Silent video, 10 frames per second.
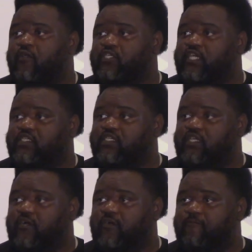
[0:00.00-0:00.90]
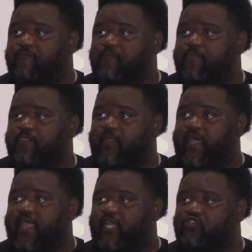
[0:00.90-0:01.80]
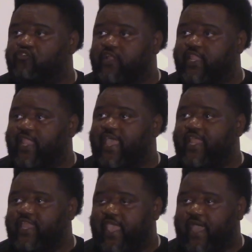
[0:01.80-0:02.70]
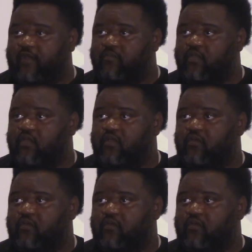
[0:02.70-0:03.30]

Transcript: just the extra, the lanyard